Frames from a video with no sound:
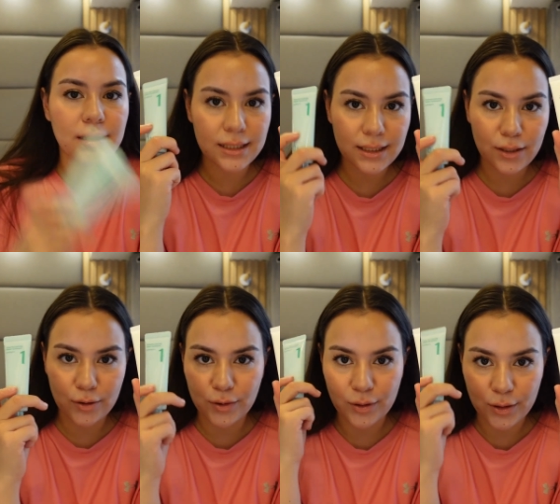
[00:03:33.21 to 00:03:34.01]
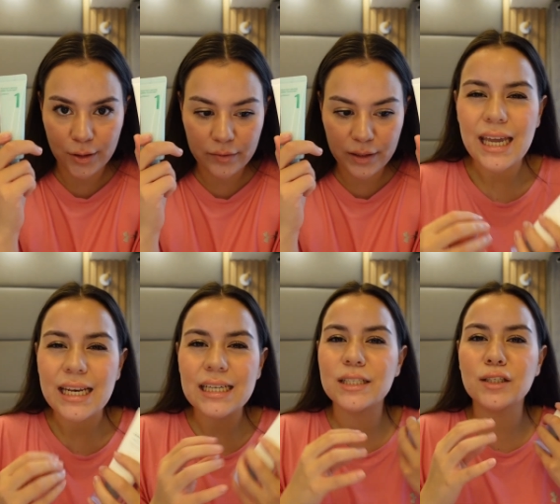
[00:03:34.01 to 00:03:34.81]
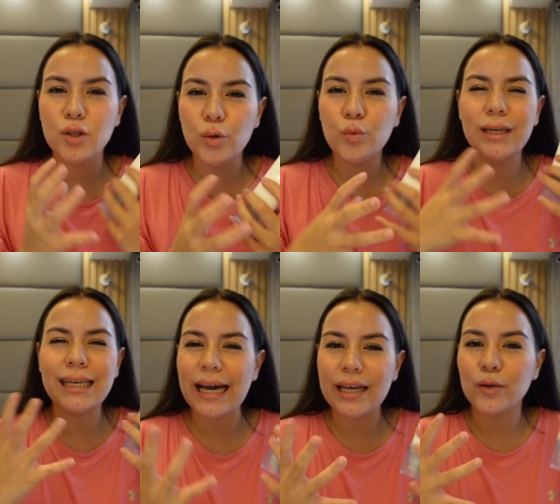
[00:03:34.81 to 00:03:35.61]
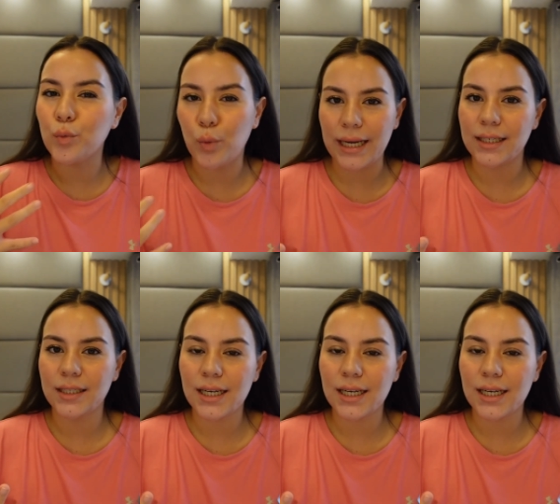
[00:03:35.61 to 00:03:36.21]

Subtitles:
this also deserves. It is so lightweight.